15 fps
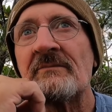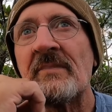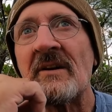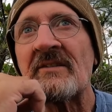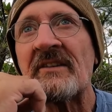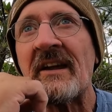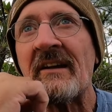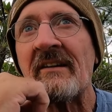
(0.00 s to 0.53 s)

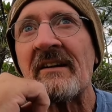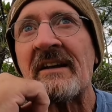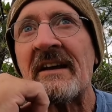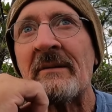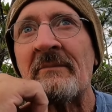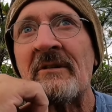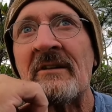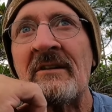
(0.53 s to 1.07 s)
bust out the
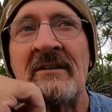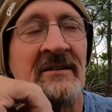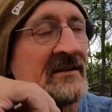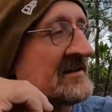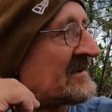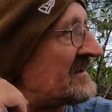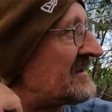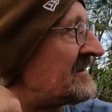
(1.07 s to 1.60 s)
camera
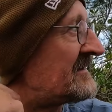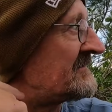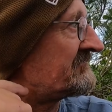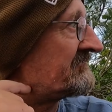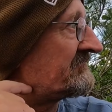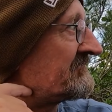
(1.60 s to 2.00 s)
and